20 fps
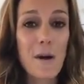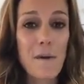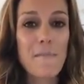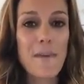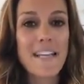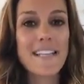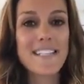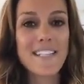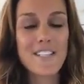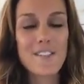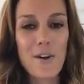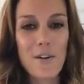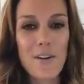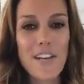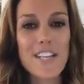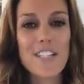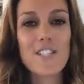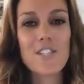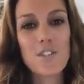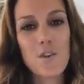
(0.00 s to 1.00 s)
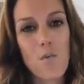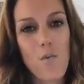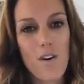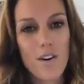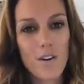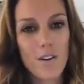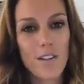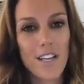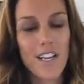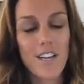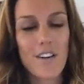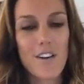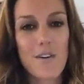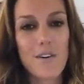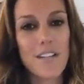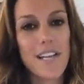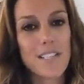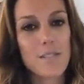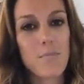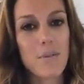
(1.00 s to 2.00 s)
amazing donation to One Orlando,
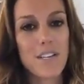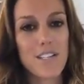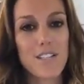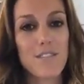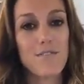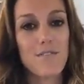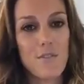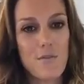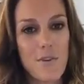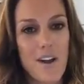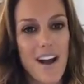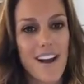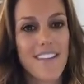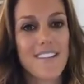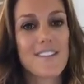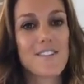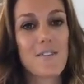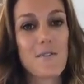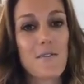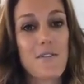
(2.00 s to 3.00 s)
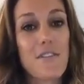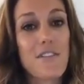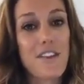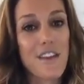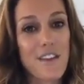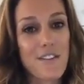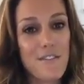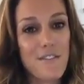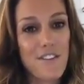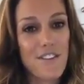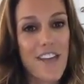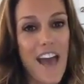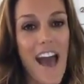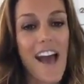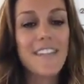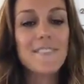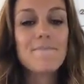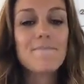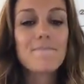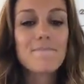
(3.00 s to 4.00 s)
and that's because of you guys. So thank you for
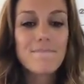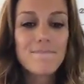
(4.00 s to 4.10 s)
that.